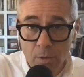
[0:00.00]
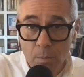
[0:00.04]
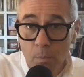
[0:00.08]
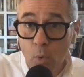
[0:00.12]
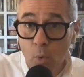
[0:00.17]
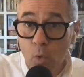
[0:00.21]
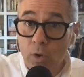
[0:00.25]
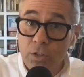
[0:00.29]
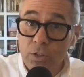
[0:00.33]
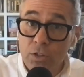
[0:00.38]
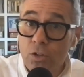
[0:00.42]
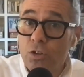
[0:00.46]

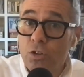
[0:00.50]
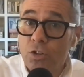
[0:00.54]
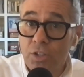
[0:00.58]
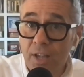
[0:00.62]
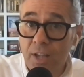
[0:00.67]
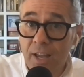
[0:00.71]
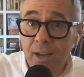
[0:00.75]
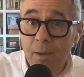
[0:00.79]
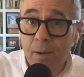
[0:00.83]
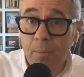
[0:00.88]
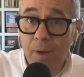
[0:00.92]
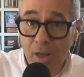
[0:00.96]
Boys are
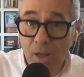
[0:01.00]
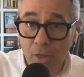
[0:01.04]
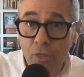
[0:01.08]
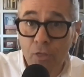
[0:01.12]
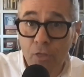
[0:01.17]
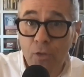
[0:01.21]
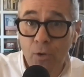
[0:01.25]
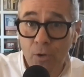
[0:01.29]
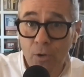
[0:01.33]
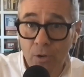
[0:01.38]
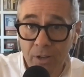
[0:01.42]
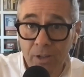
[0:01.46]
saying about
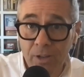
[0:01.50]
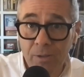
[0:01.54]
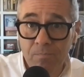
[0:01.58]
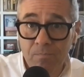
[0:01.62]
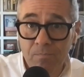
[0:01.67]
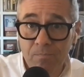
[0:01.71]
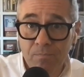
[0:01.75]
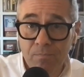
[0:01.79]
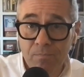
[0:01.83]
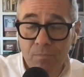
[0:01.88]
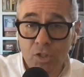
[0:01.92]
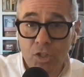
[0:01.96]
30.
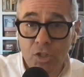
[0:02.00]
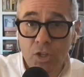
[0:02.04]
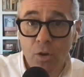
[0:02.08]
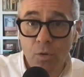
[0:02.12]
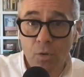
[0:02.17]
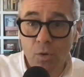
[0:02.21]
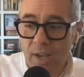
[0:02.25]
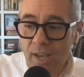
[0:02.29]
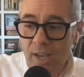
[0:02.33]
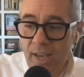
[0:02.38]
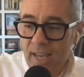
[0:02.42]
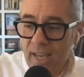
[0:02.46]

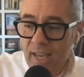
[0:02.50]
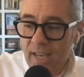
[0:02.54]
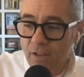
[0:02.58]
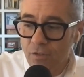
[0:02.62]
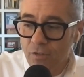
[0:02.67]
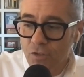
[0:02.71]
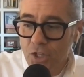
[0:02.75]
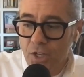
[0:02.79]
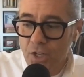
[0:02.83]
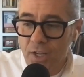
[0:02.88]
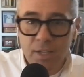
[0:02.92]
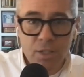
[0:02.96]
So if
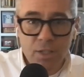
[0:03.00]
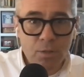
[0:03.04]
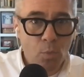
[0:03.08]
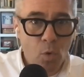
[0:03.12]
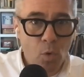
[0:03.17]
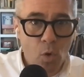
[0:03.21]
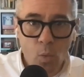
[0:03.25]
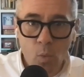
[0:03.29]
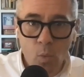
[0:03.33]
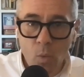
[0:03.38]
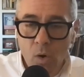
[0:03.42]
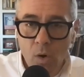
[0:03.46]
she has
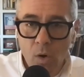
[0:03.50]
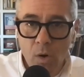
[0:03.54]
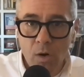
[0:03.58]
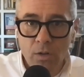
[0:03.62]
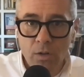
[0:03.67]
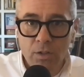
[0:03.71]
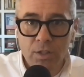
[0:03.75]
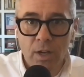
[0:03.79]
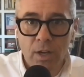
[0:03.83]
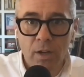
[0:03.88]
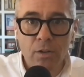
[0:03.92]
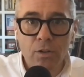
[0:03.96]
more
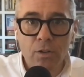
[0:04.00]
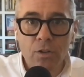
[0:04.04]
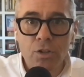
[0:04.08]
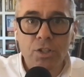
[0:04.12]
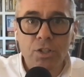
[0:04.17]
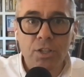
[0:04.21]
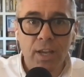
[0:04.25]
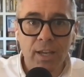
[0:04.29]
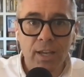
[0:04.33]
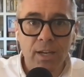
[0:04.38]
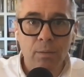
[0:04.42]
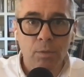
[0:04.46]
words,
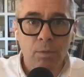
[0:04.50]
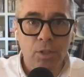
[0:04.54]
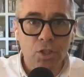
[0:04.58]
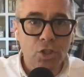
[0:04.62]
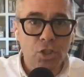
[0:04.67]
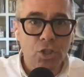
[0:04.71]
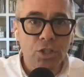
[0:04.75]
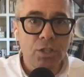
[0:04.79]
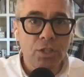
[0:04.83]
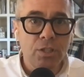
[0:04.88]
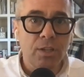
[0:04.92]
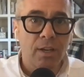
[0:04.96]
understandably,
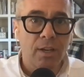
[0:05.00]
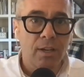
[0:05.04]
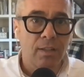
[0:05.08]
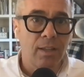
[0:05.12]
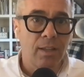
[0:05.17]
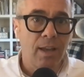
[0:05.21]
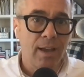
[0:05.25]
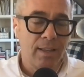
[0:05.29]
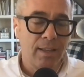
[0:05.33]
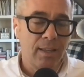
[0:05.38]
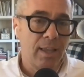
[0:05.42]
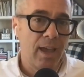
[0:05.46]
she's going to
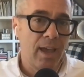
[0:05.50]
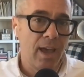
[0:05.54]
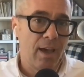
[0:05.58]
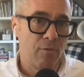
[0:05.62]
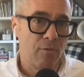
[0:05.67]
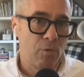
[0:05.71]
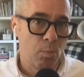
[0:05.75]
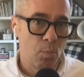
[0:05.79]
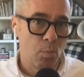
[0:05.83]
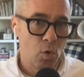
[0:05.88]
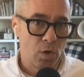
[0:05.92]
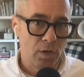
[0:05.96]
likely have
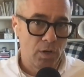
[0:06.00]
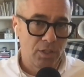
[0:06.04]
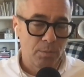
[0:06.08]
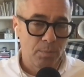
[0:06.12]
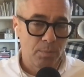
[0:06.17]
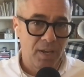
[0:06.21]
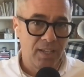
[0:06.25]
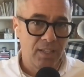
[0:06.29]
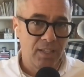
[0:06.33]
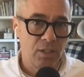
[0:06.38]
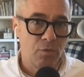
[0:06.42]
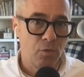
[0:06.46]
a more
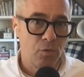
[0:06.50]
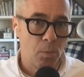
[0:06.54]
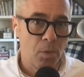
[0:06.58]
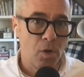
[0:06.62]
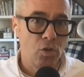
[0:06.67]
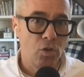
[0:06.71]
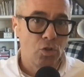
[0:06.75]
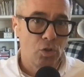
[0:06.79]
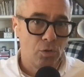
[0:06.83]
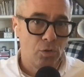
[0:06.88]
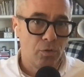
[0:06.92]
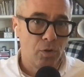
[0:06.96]
expansive
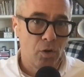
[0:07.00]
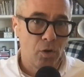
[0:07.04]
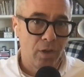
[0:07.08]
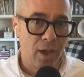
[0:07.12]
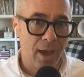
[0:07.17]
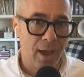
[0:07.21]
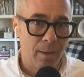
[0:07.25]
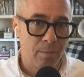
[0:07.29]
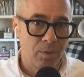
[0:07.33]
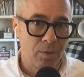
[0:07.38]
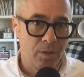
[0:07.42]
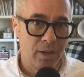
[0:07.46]
emotional
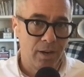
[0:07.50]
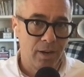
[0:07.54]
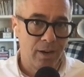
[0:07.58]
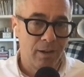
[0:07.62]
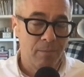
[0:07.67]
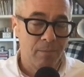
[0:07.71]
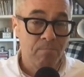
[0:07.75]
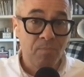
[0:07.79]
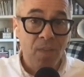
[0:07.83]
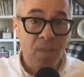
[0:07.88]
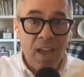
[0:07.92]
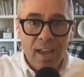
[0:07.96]
vocabulary.
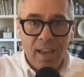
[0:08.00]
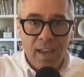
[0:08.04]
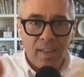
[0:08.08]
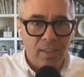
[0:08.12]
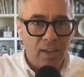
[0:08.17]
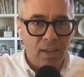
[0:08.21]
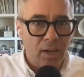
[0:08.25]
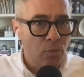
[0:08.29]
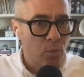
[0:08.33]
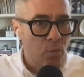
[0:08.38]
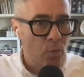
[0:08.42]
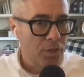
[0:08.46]
And
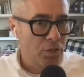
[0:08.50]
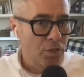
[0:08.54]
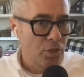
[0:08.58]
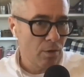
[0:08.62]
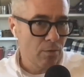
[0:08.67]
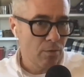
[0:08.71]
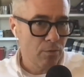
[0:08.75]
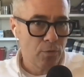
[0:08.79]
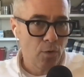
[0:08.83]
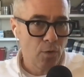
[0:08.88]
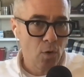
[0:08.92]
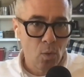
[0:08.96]
then if we
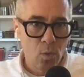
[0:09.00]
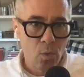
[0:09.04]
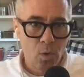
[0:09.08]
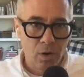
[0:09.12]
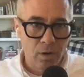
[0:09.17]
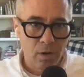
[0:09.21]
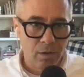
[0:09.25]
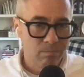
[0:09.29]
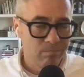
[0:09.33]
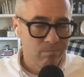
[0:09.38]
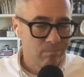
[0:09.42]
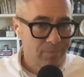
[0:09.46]
jump
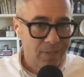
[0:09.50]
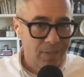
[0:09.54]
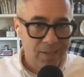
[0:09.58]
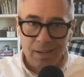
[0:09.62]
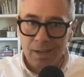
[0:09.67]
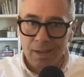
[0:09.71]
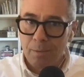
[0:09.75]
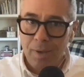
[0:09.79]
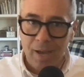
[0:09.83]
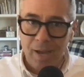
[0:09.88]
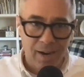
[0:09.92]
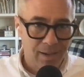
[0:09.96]
forward
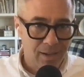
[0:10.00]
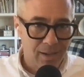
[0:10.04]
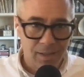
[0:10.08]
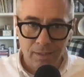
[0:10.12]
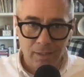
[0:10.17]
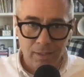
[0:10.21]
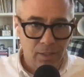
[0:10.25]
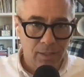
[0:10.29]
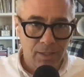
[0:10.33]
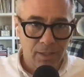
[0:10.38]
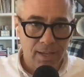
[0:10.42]
about a little